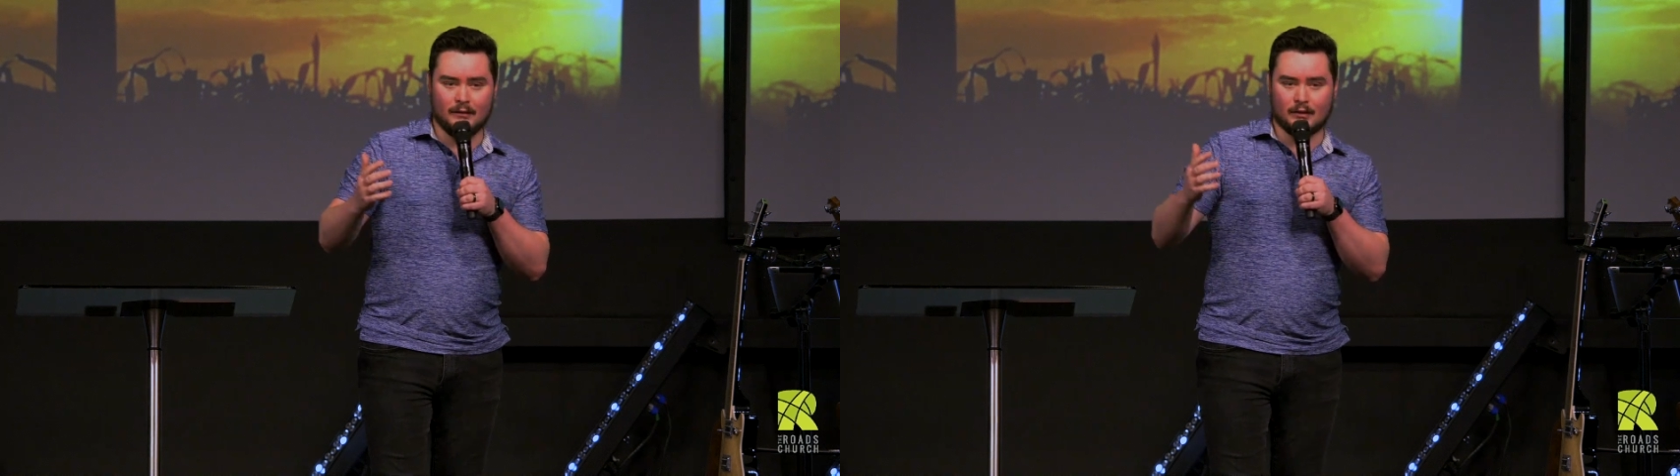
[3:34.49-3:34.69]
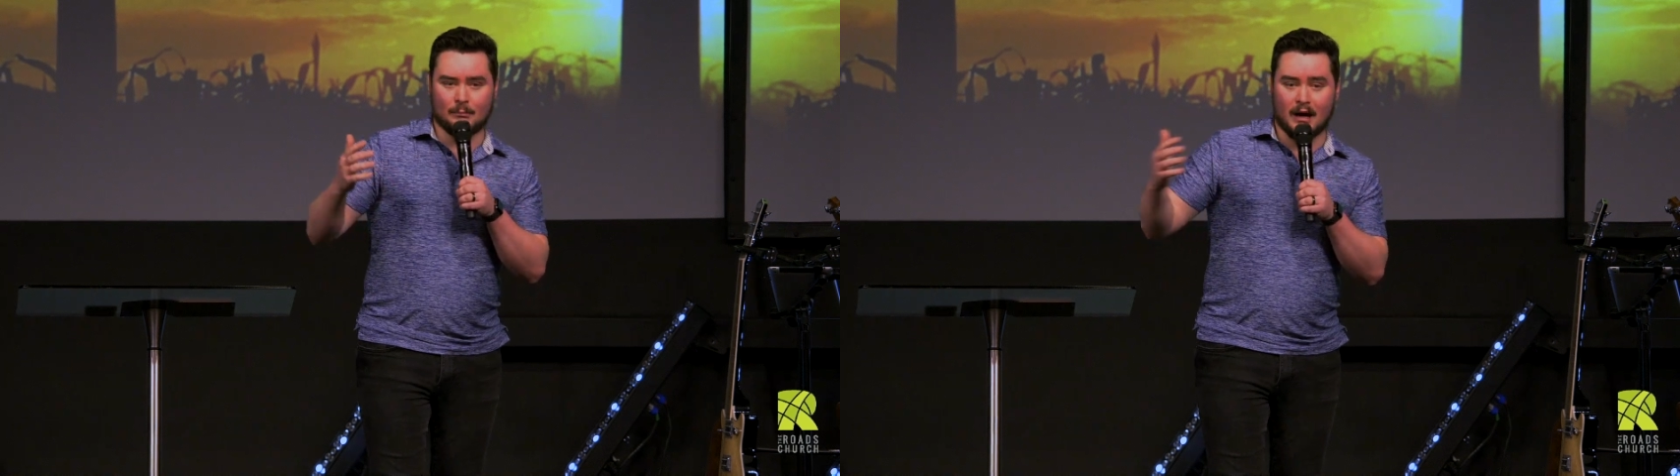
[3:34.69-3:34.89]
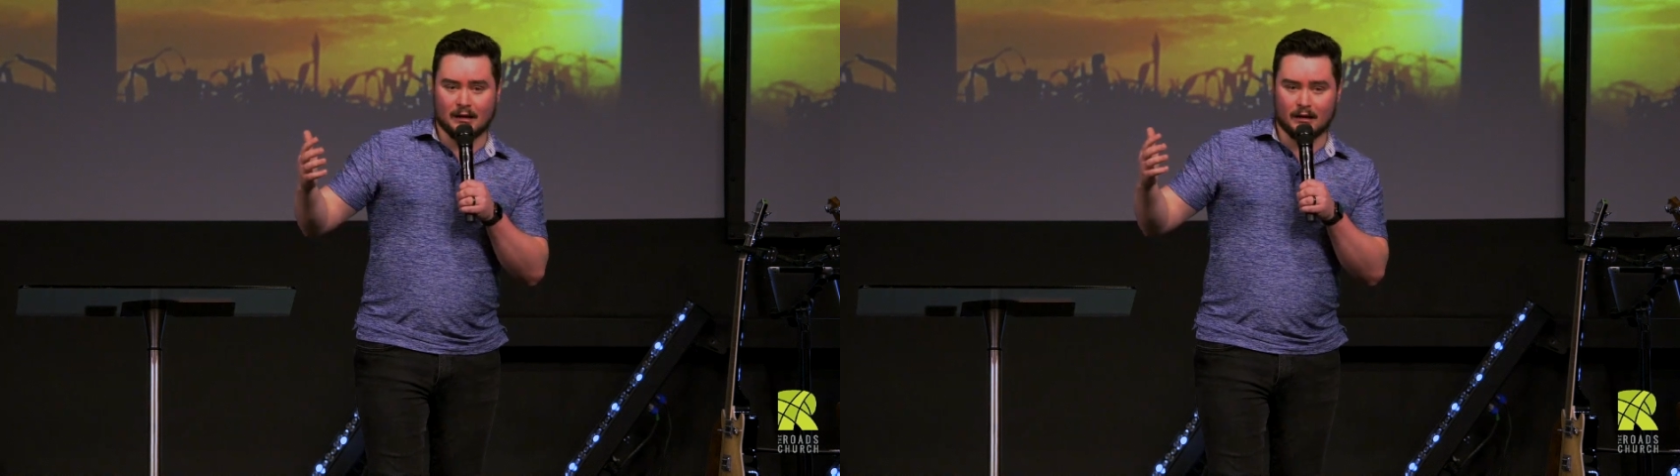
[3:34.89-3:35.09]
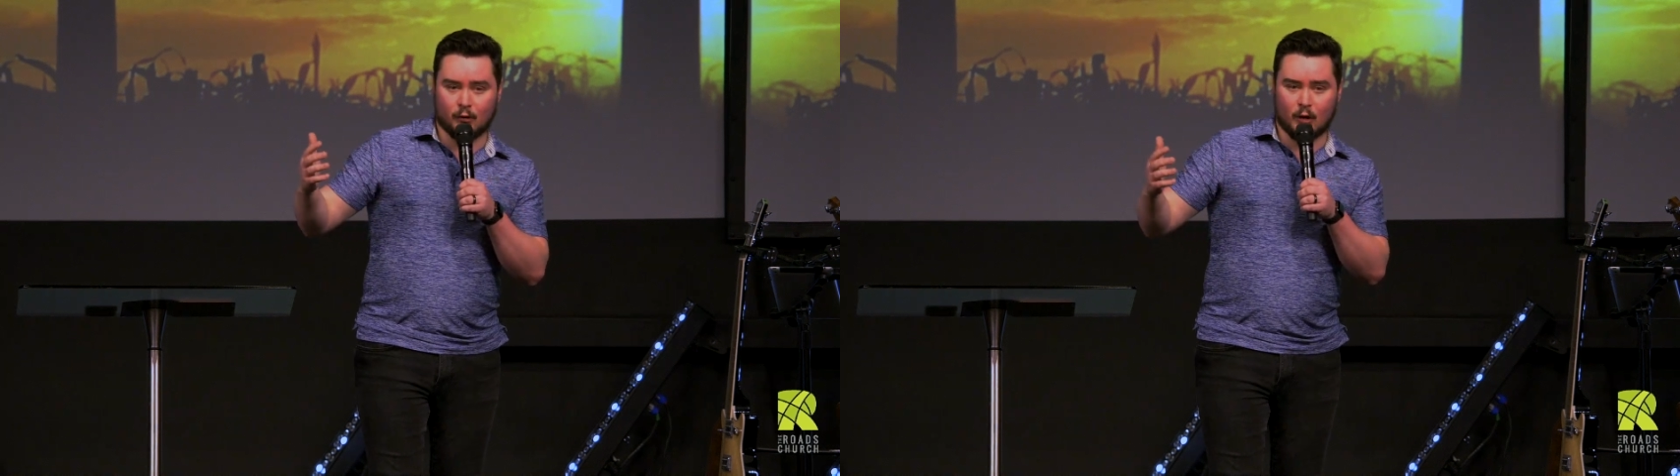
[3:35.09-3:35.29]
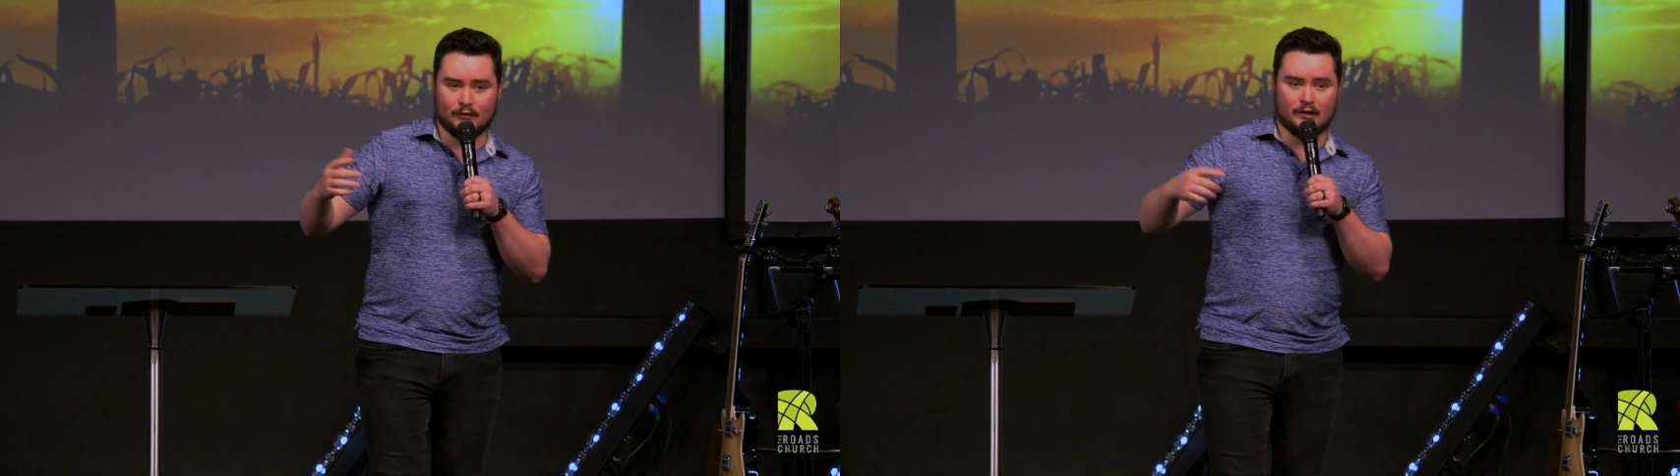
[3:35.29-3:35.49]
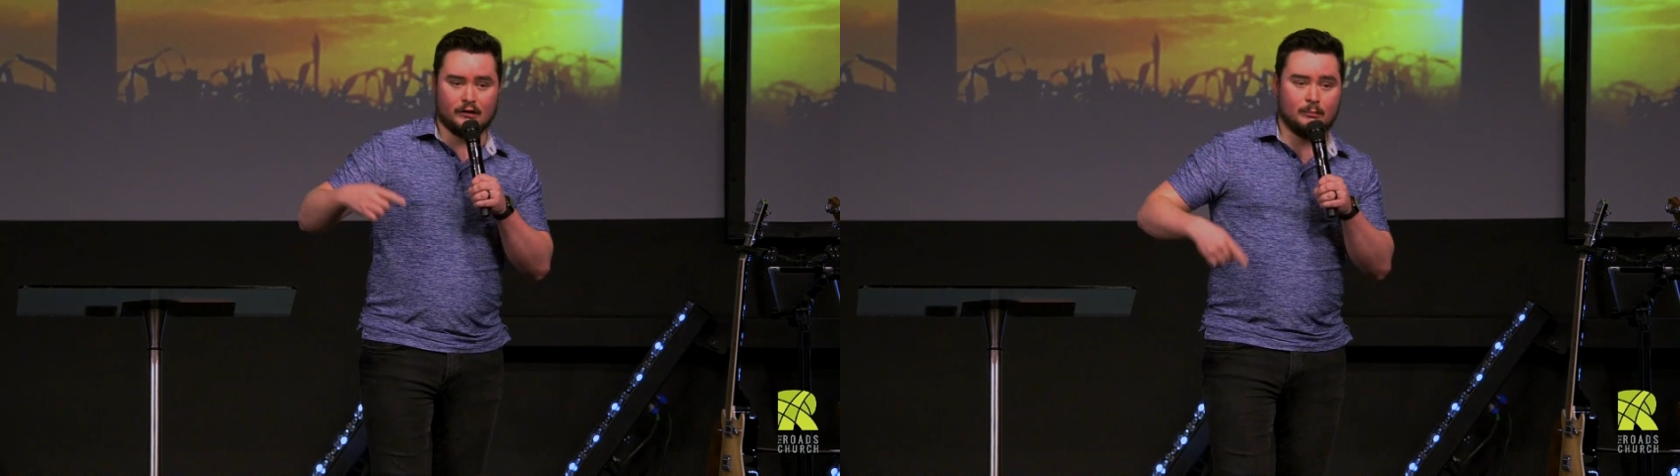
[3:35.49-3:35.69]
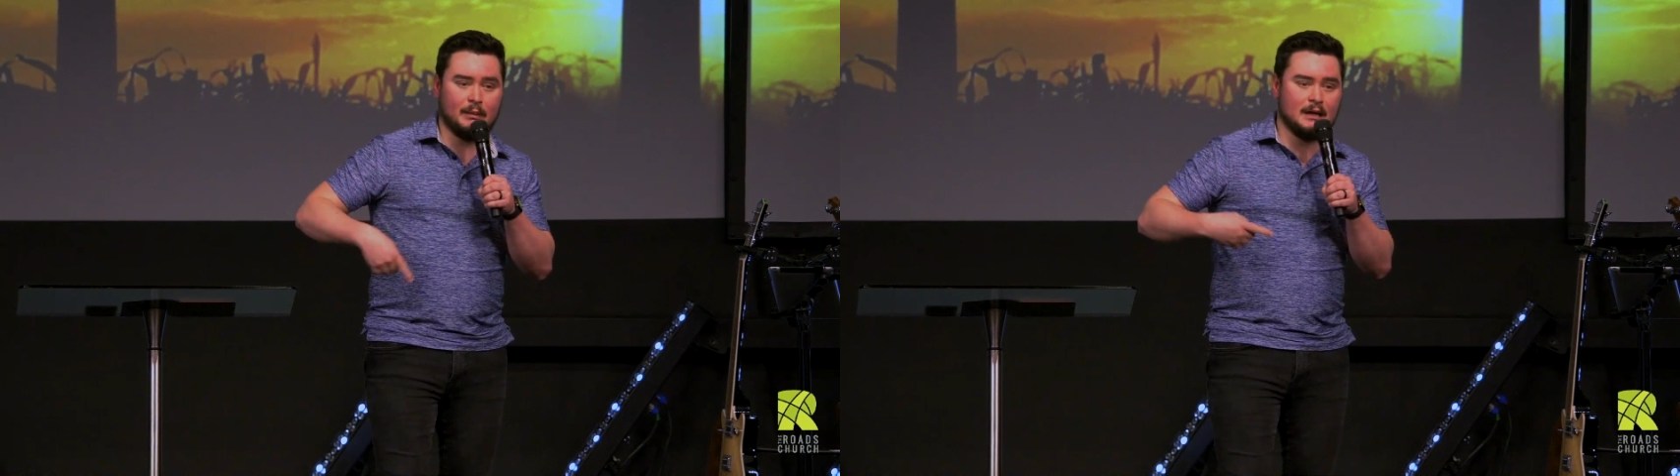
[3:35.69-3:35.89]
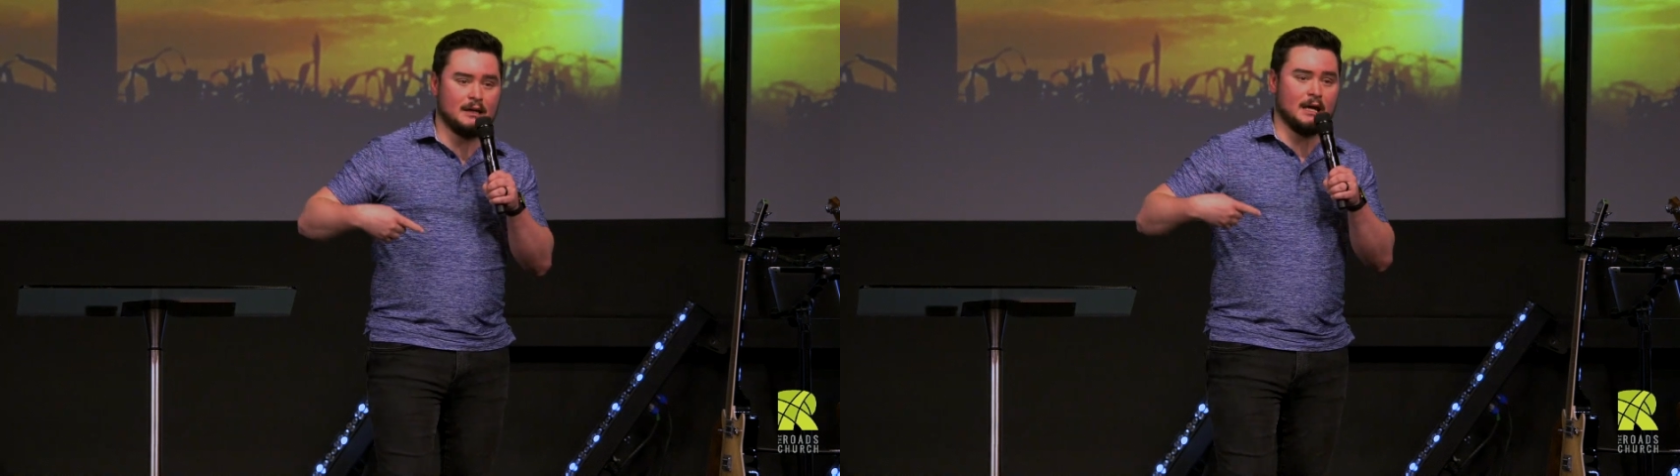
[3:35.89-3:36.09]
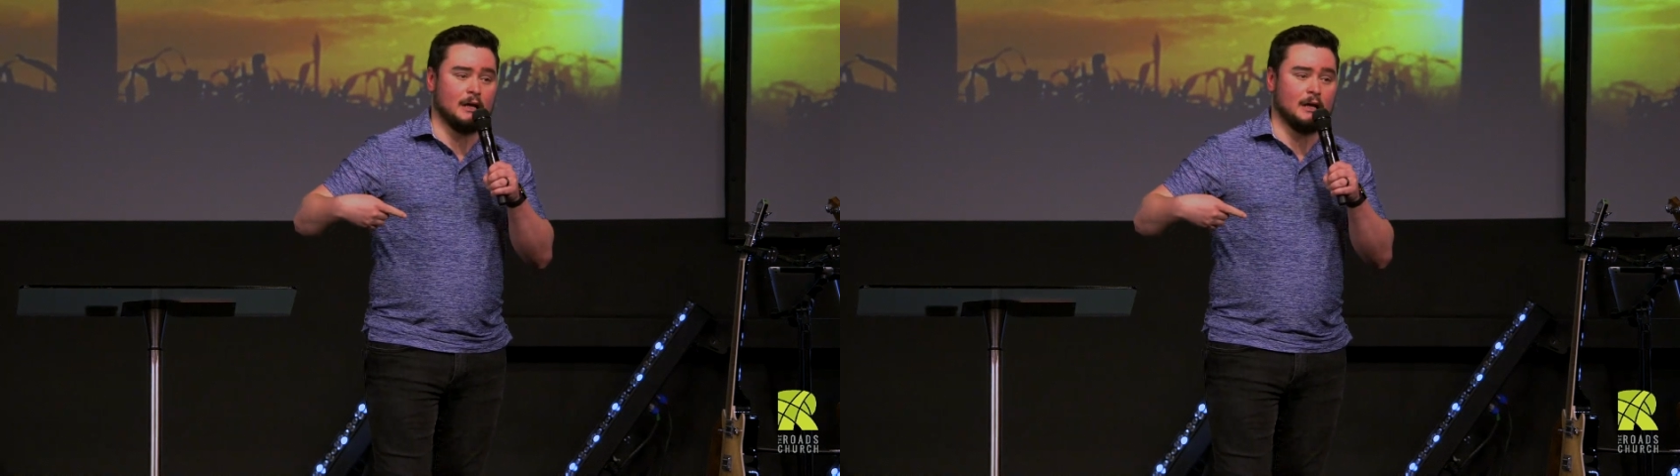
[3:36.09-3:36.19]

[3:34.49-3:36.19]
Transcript: of Christ has been in